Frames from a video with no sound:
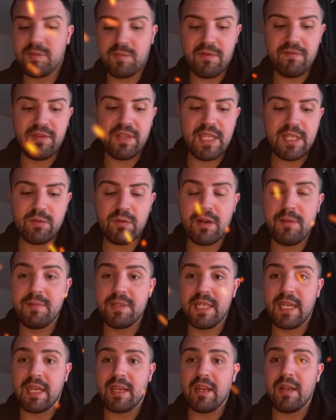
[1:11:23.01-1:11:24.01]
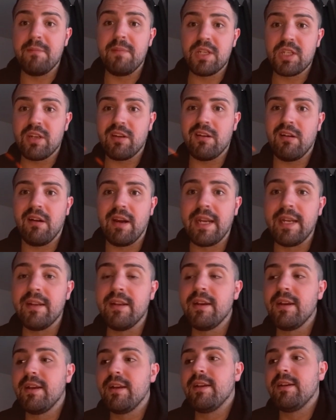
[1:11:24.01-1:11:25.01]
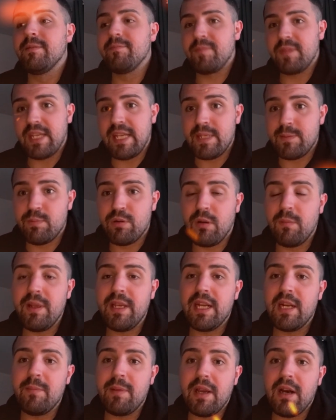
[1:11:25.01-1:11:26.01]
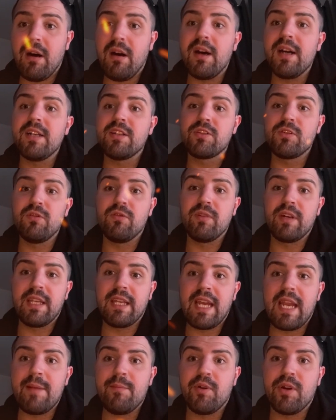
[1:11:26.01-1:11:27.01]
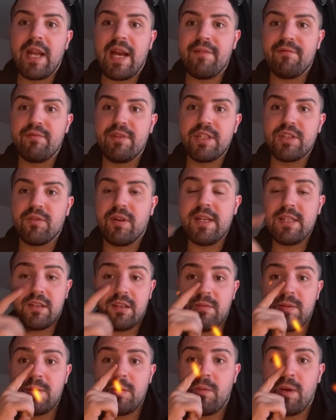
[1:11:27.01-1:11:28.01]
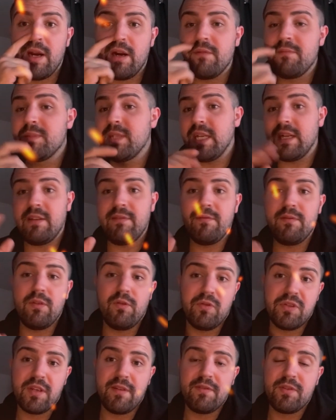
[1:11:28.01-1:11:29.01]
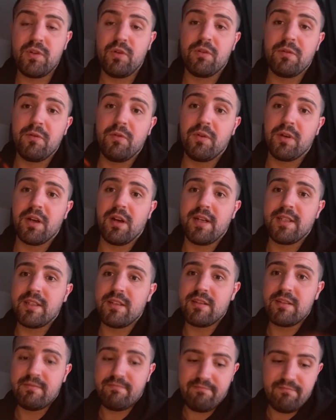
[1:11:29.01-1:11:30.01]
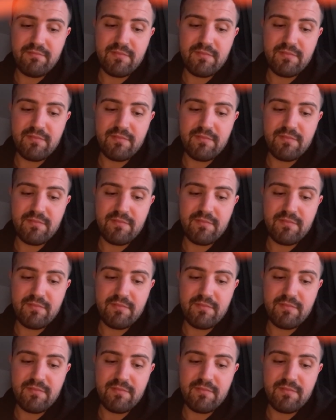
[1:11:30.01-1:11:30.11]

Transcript: But for this one in particular, mission 9, it's probably going to be a higher scoring game on average, right? So something to be aware of, particularly also for tournament organisers.